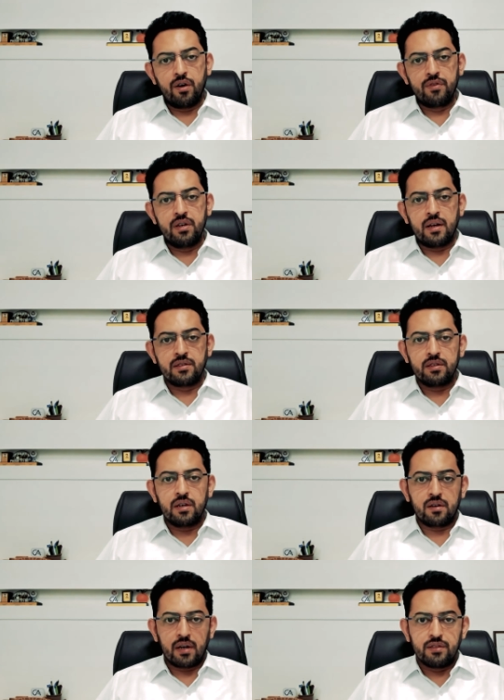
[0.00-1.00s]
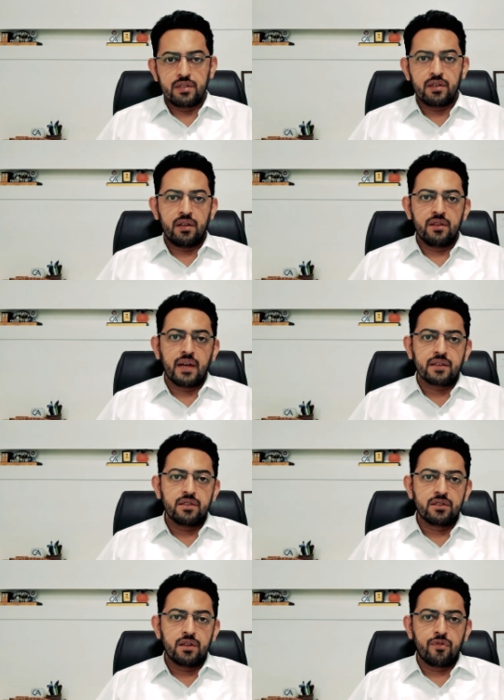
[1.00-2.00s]
of the transaction and the
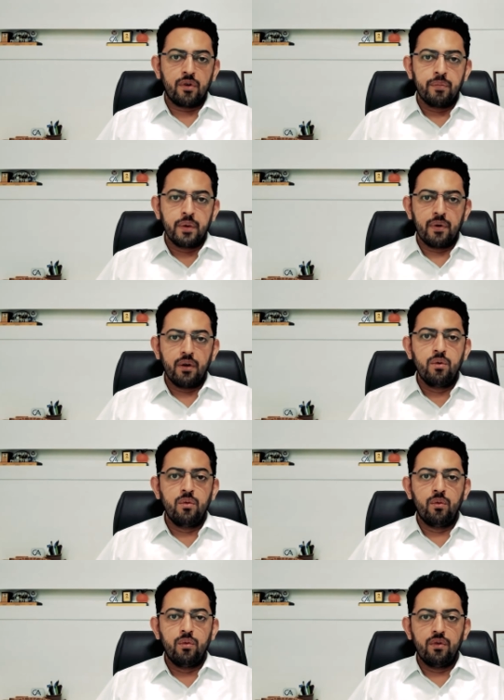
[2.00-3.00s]
taxation for people who